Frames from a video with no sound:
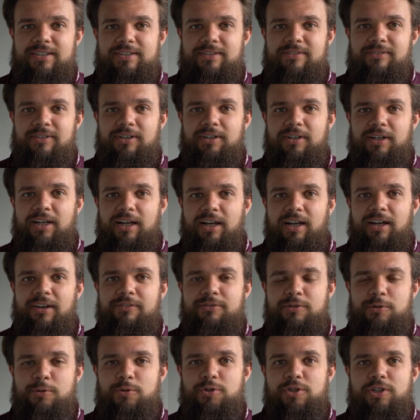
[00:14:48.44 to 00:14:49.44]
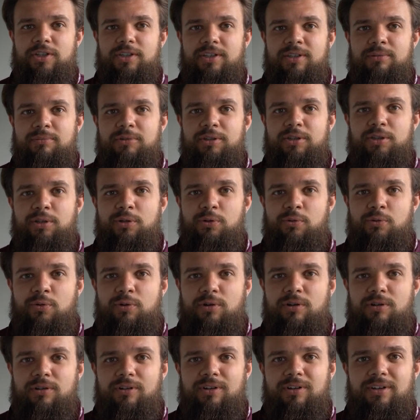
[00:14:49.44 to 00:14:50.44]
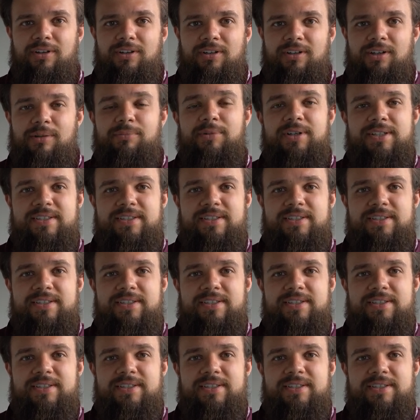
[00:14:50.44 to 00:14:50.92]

but rather on commercialization.